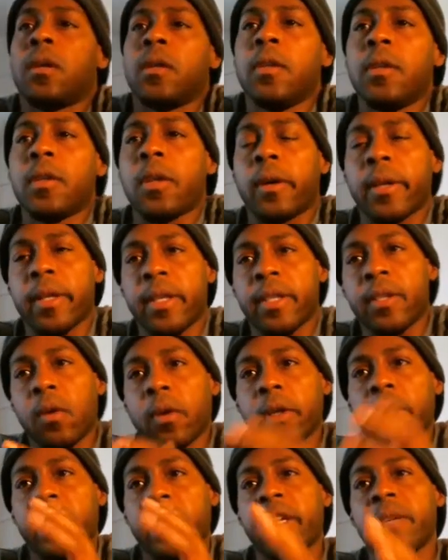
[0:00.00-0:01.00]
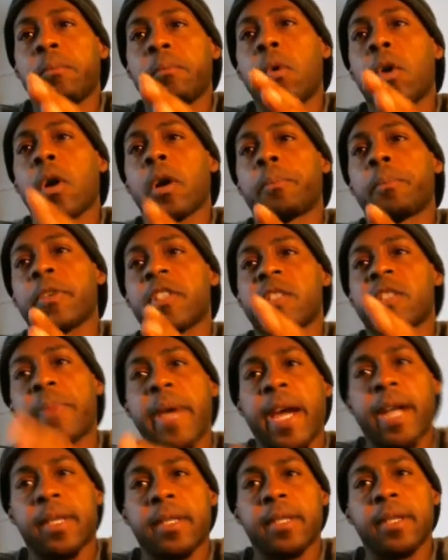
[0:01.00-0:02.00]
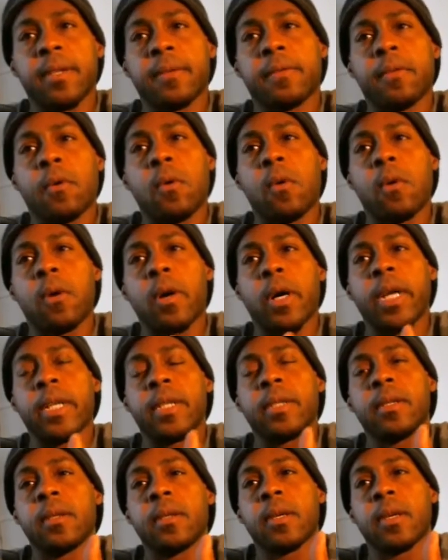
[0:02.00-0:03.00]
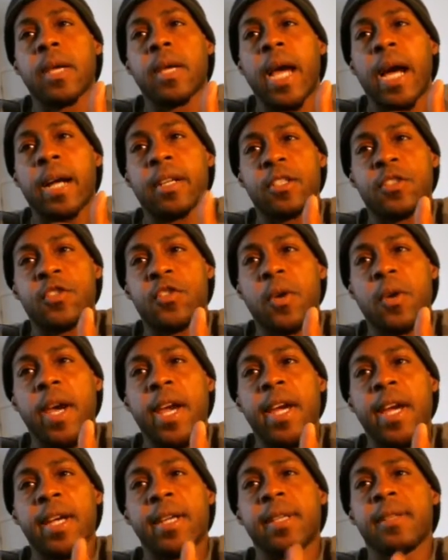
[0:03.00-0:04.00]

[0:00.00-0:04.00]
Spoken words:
you know, in order to get more perspective on how to trade,